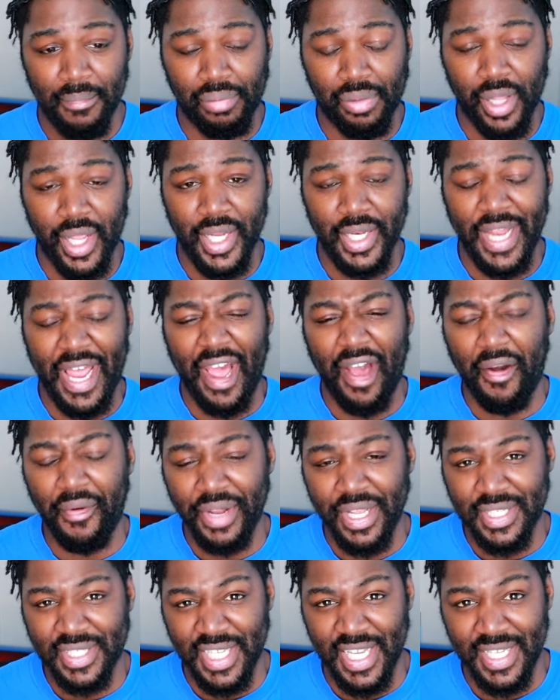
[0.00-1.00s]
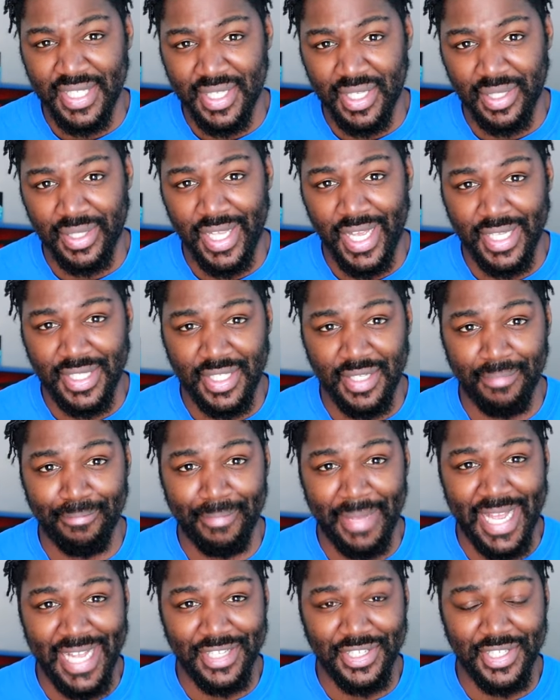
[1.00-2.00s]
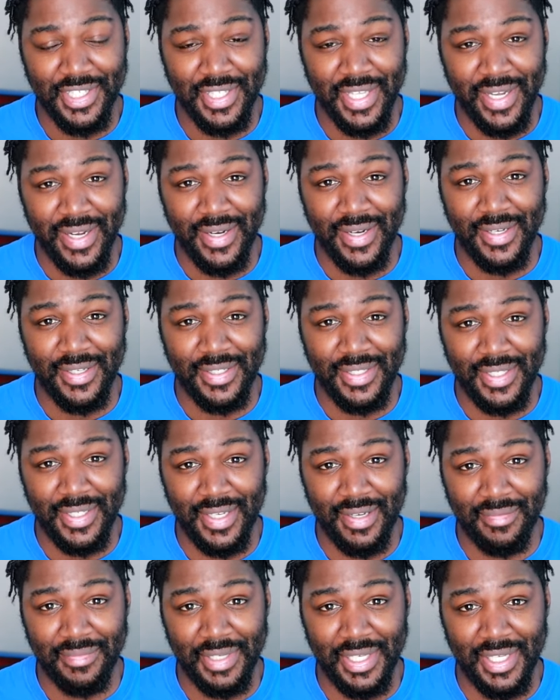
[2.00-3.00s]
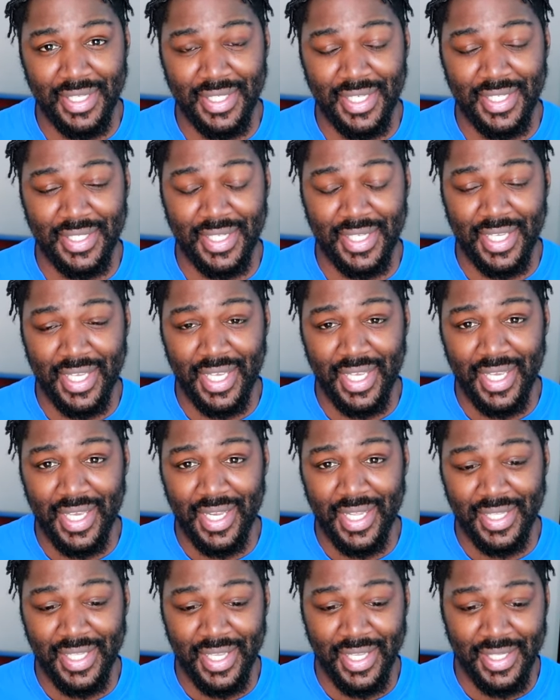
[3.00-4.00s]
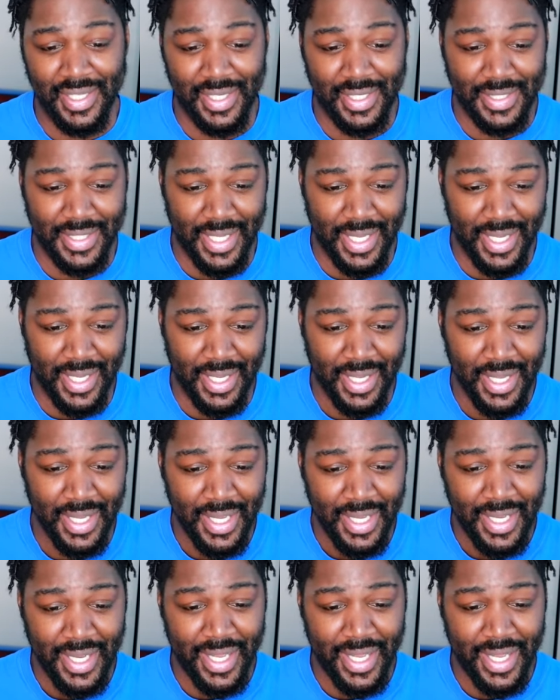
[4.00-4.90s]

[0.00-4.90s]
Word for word: play down his intellect to match theirs, you know, because he's a kid at the end of the day,